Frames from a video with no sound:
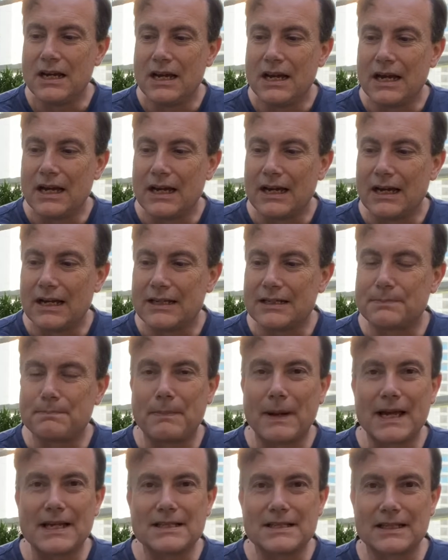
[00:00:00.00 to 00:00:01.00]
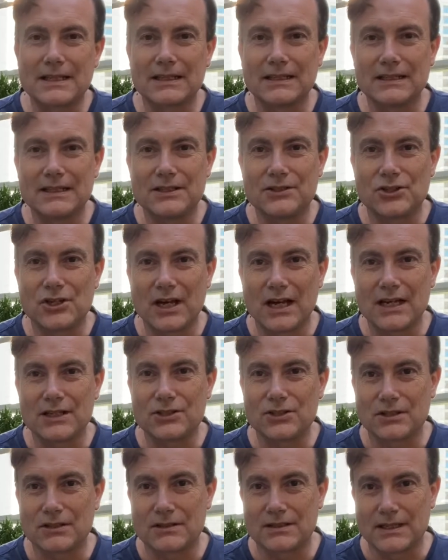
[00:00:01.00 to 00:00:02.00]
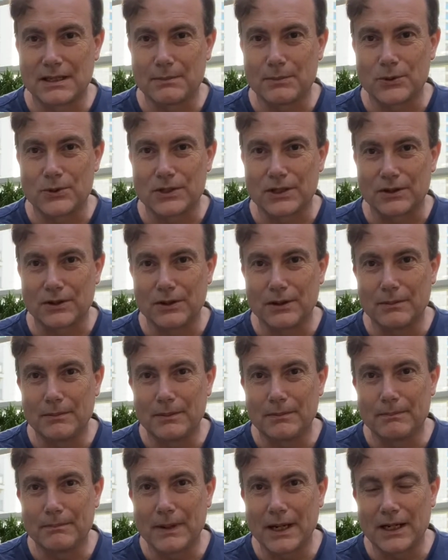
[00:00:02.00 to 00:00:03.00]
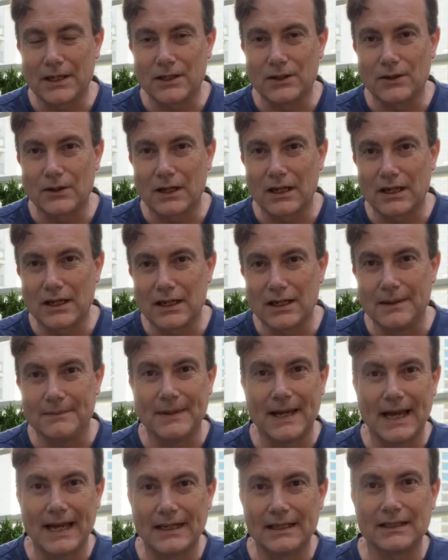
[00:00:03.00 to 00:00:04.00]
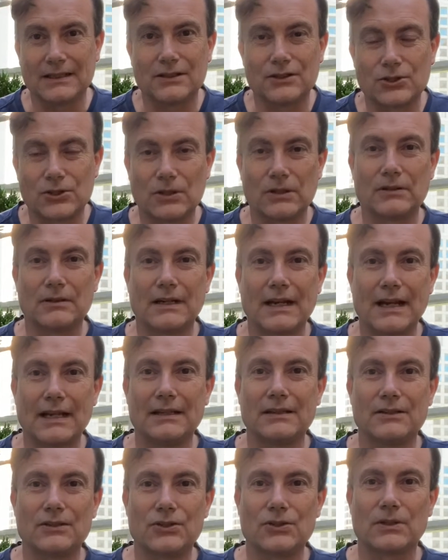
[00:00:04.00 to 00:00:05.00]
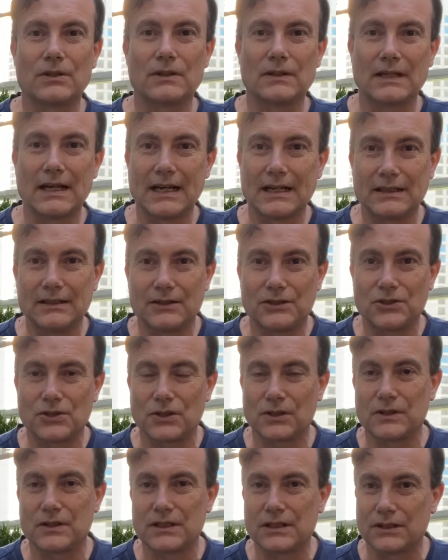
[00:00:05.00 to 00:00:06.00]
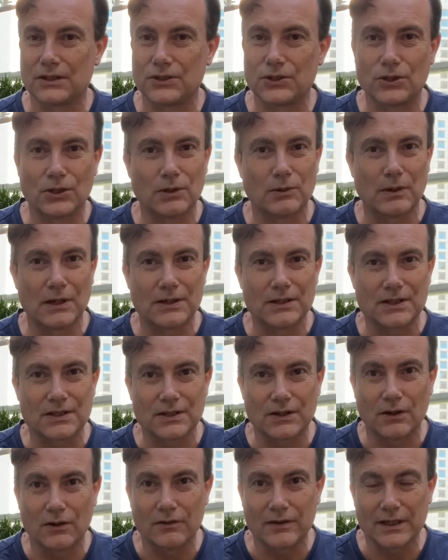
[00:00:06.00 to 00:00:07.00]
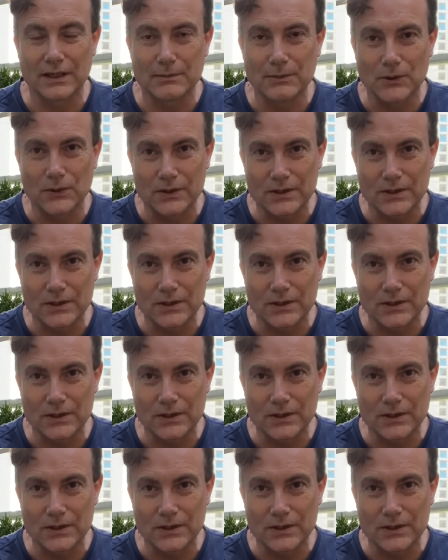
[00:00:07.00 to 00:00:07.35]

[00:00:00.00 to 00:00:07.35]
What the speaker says: is basically just simple syrup, but you keep adding the sugar and adding the sugar and adding the sugar until the sugar won't dissolve anymore.